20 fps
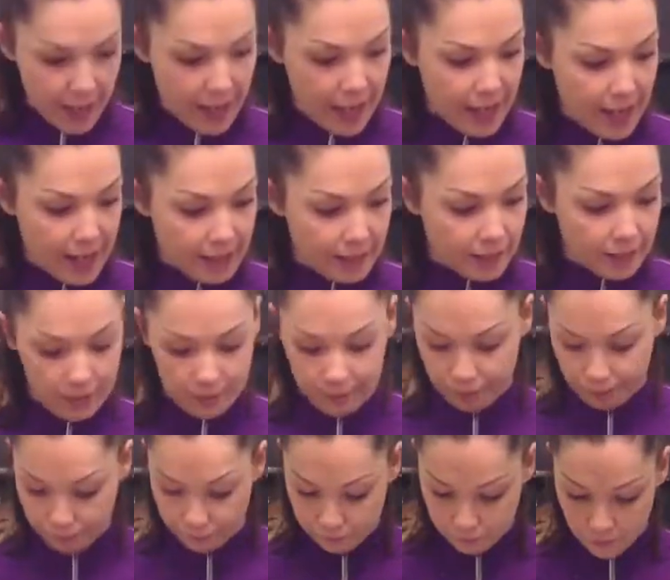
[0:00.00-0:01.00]
is
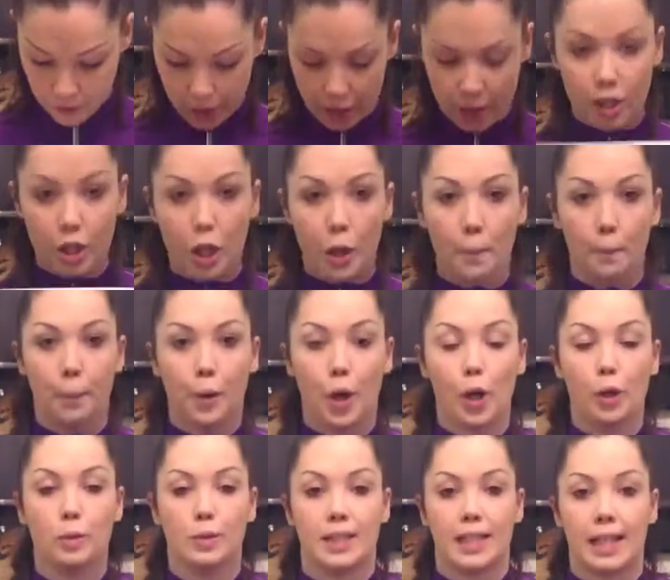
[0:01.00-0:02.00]

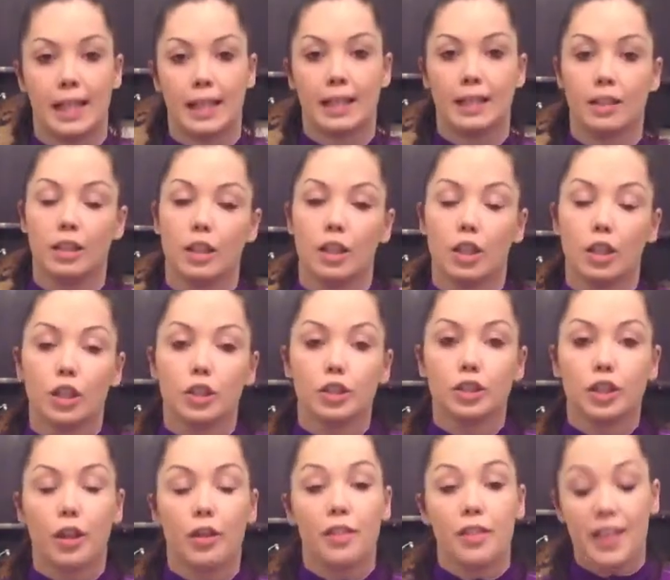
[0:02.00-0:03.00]
protein.
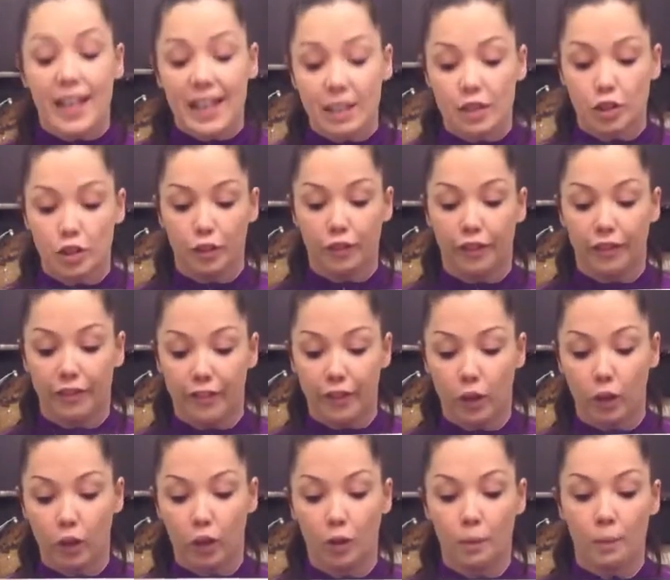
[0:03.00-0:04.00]
So this should
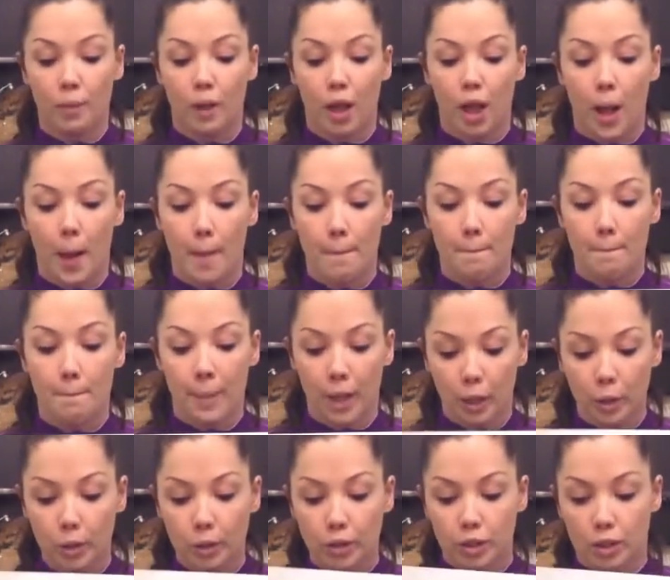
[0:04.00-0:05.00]
form
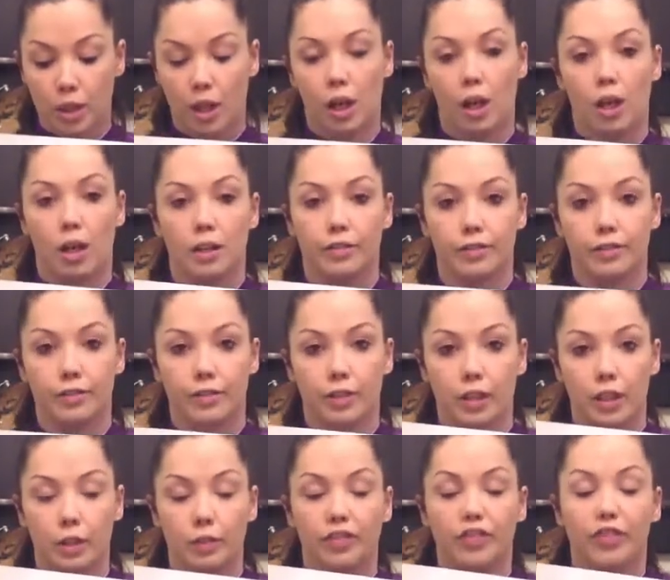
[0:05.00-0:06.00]
most of,
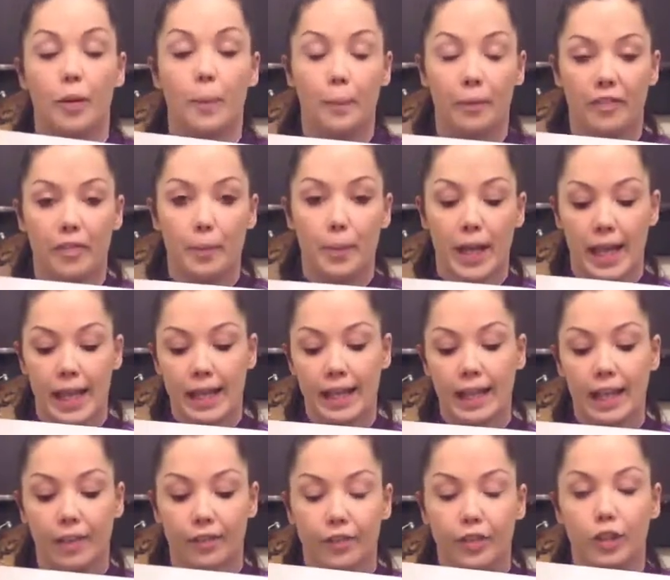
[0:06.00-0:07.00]
for
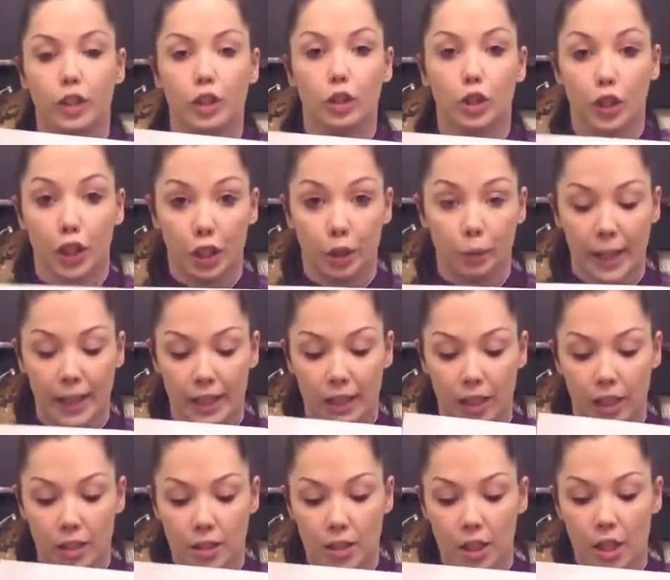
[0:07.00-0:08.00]
me, if you're looking at weight
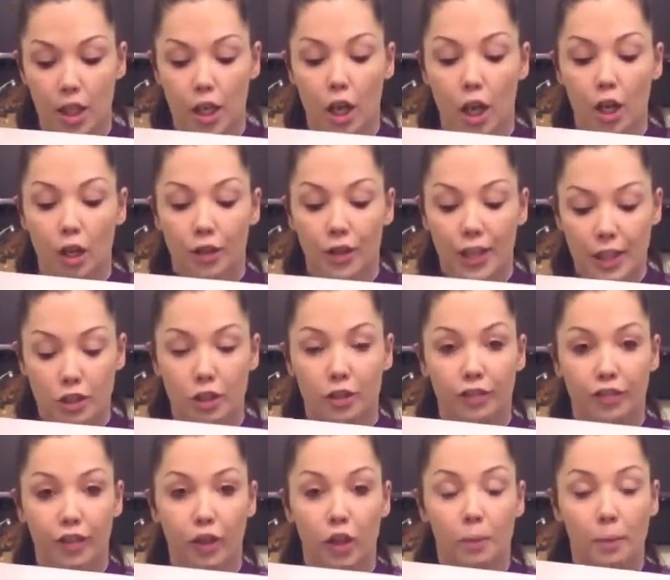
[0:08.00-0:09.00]
loss, this should
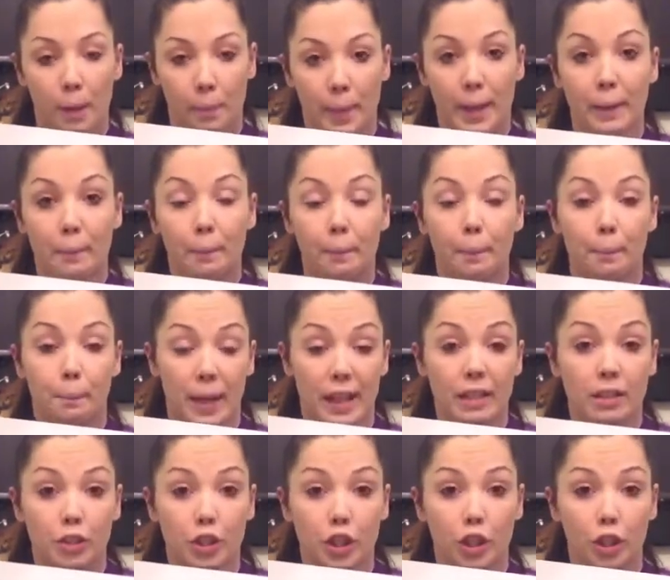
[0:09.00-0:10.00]
form a
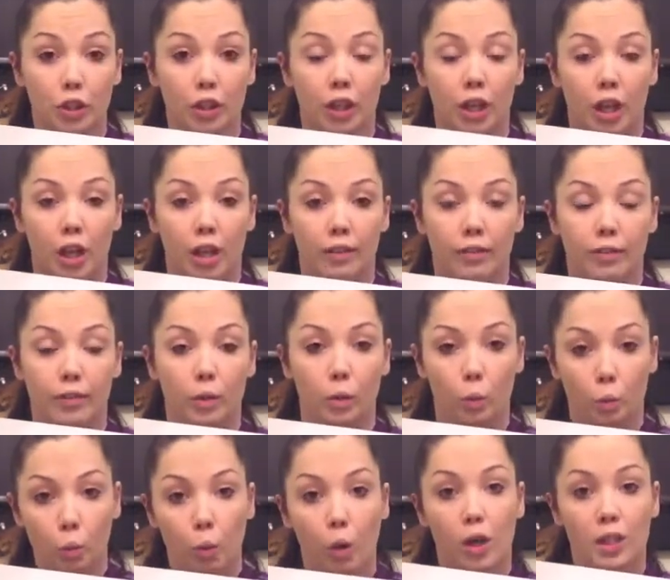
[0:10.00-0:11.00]
big chunk of
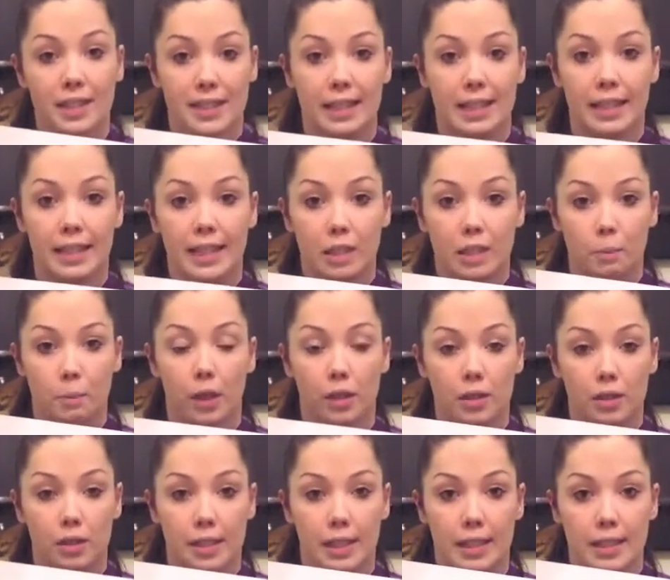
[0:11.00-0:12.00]
what's in these
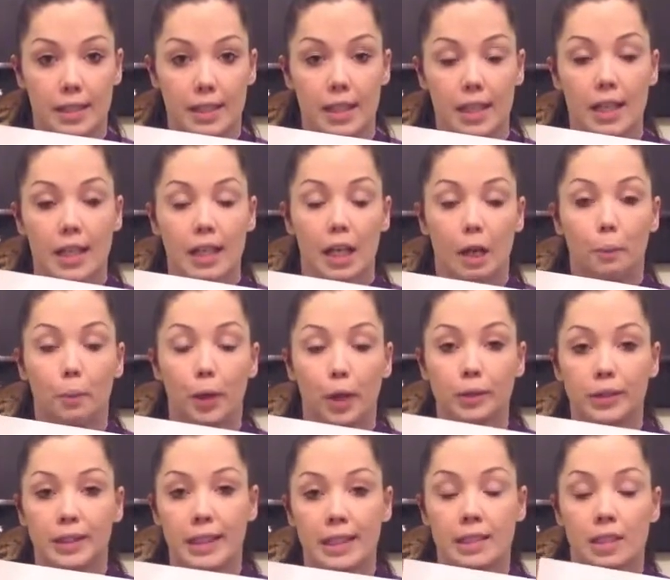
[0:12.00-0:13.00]
boxes. Now
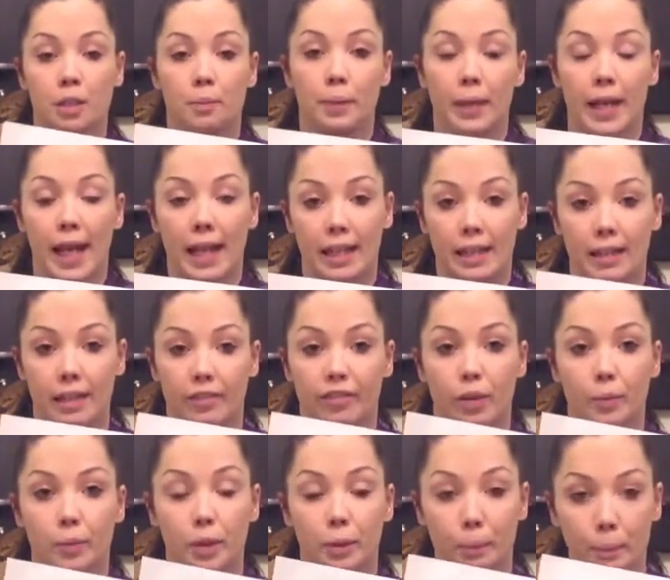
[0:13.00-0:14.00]
proteins can be anything
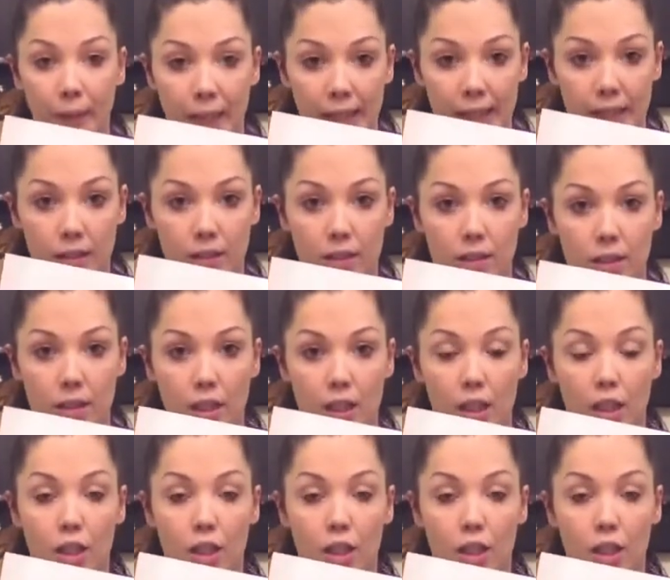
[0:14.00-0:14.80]
from your meats,